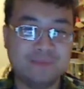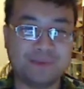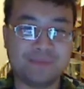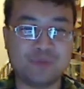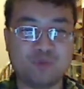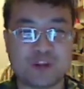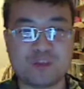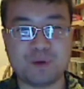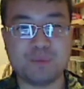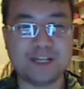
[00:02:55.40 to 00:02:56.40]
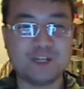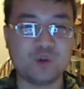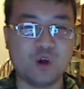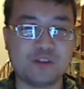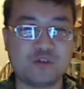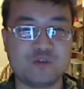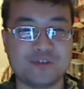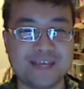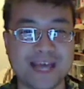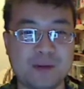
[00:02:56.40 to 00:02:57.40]
before experimenting with all these sorts
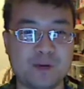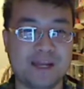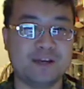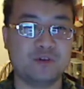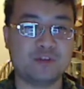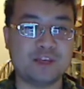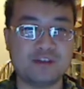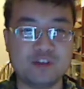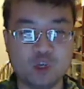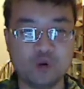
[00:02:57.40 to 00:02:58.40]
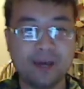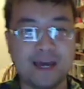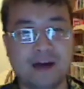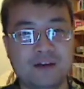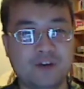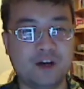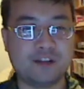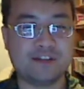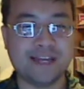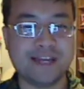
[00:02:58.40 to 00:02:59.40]
of camera angles, things you don't have on
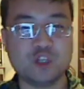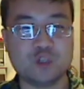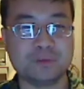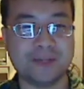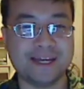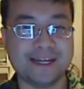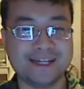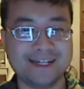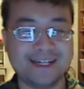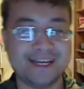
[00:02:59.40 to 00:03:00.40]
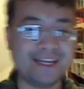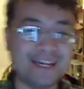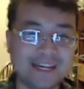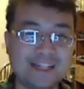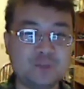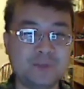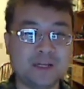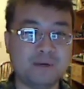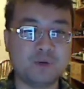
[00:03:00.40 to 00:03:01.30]
a stage play, it needed to become